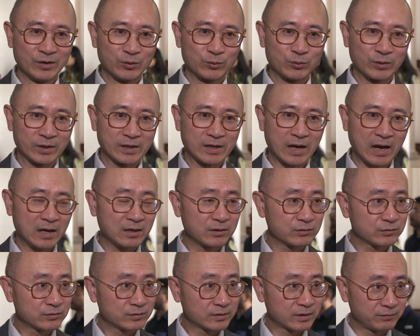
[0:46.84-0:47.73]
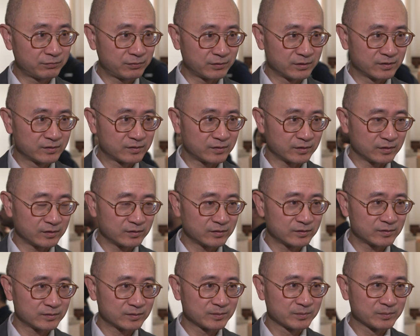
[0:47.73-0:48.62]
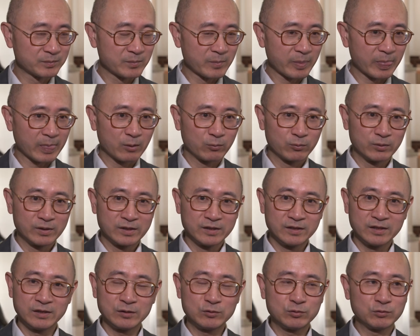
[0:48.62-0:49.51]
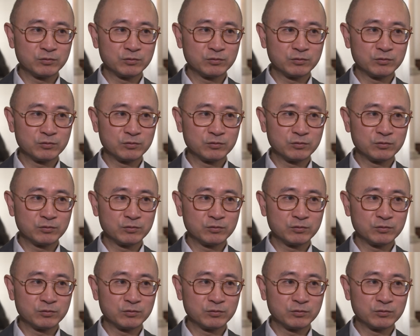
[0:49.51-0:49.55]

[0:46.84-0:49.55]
Regardless of differences, we need